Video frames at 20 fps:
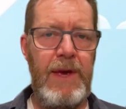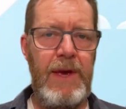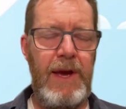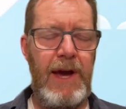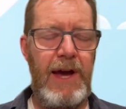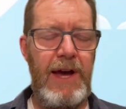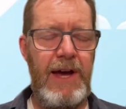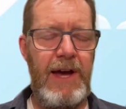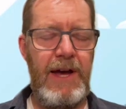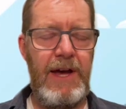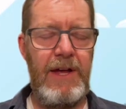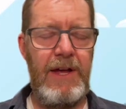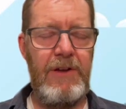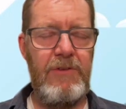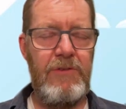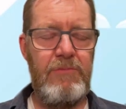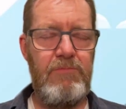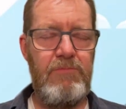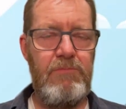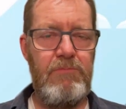
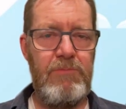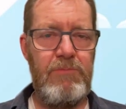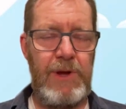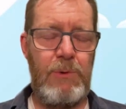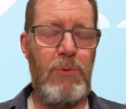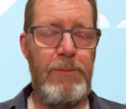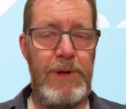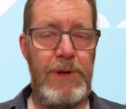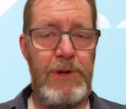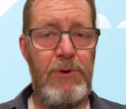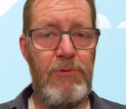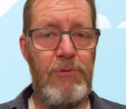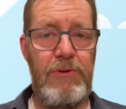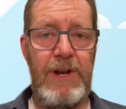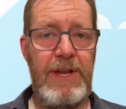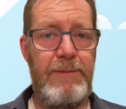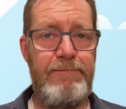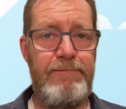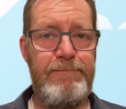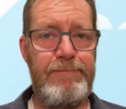And that will mean you're ready.